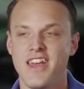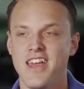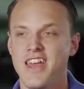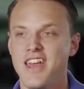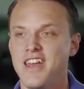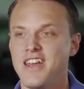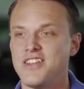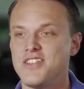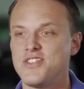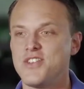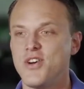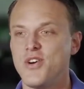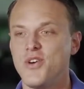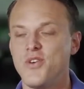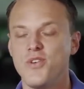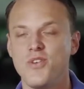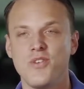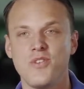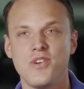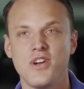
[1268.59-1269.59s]
And
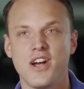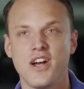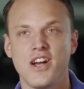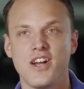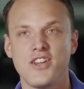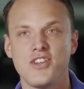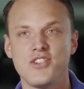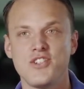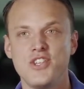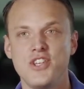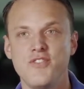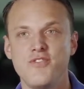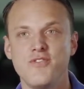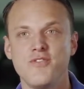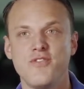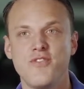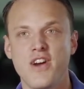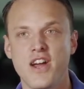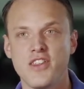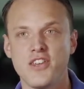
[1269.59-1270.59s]
so she
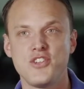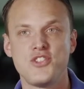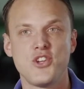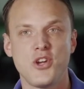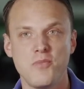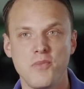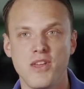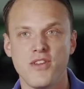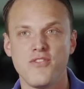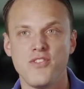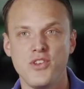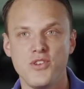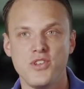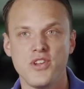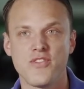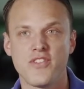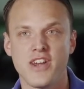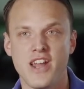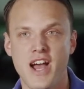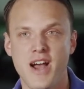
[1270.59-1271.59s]
finally showed me a few
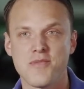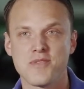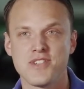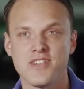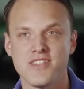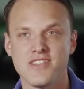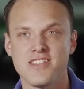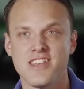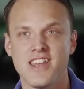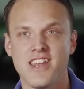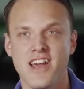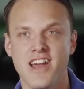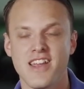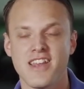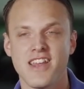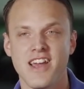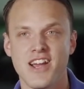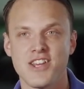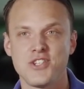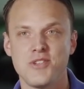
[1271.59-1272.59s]
different options that
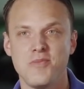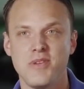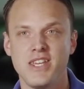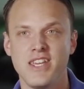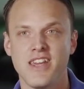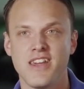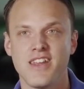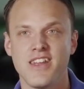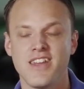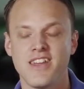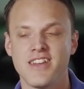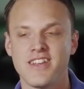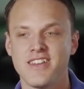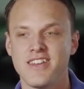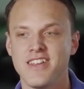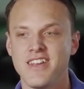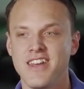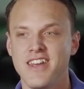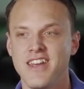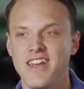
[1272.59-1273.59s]
I should be getting,
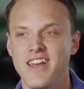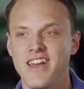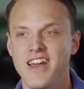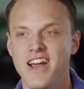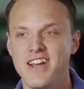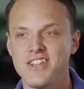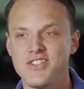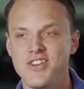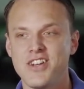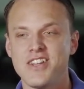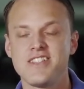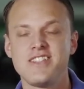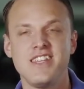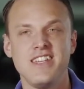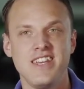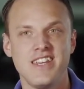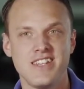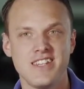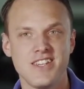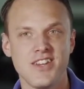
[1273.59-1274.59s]
and I started
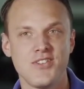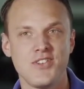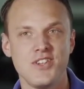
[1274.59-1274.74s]
seeing.